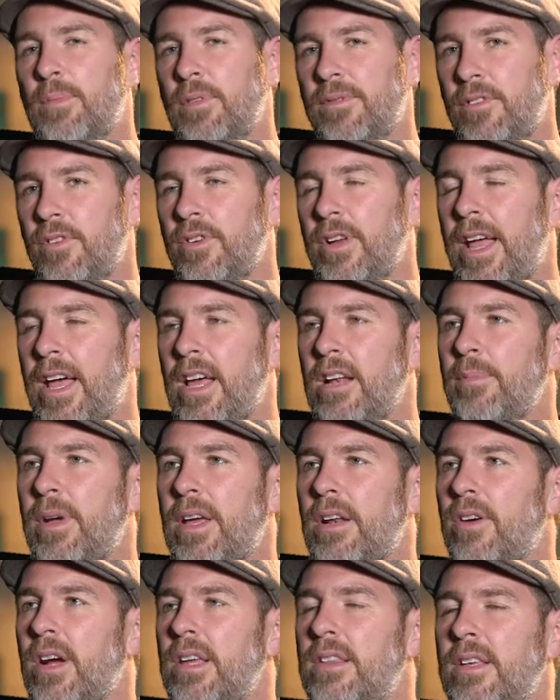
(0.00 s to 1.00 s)
if you're an
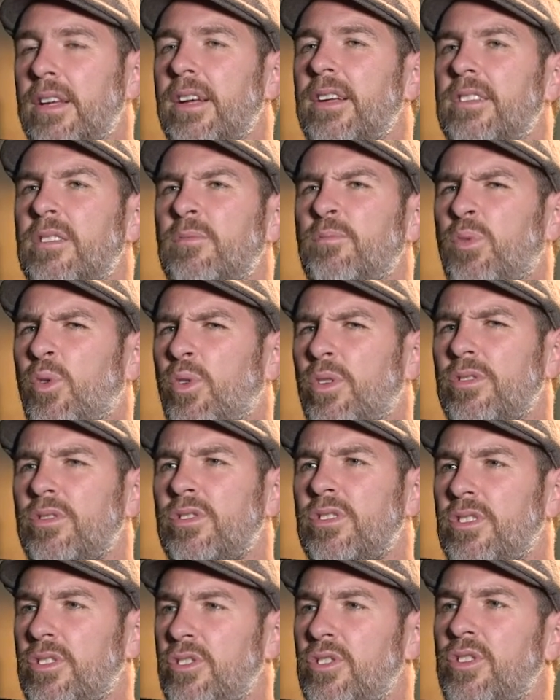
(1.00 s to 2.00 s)
animator, I think it's important
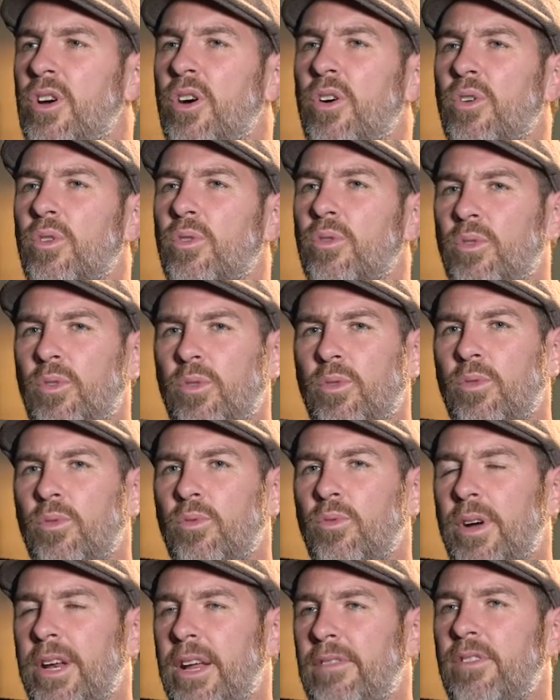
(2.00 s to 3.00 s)
to know
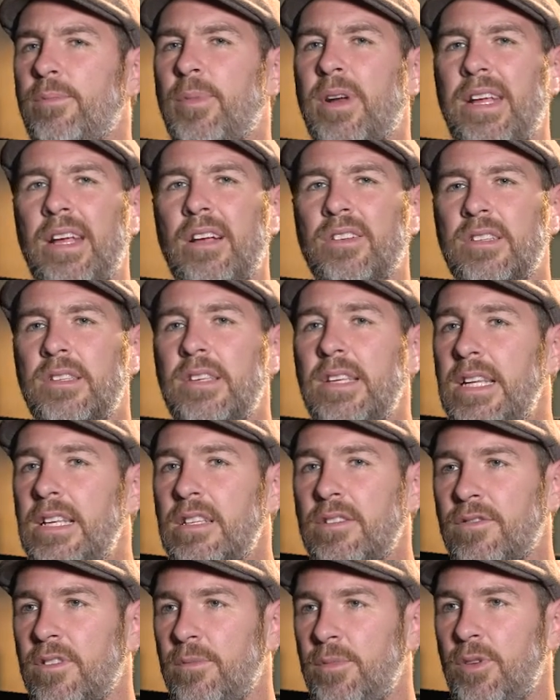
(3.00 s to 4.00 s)
what everybody else needs
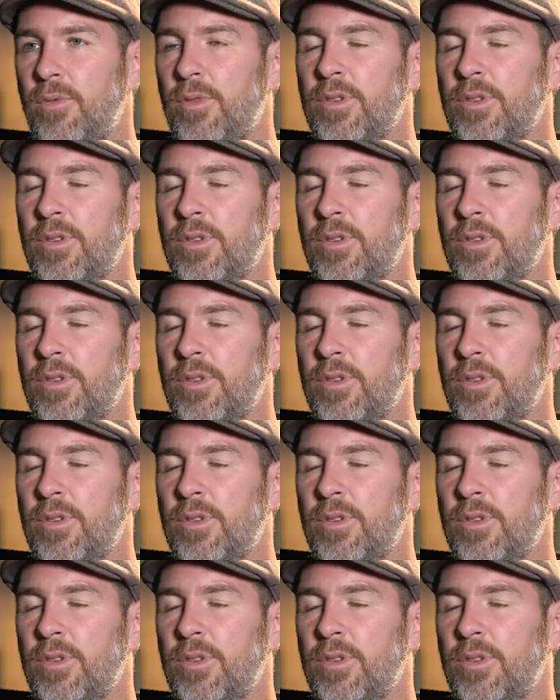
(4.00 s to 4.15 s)
from you.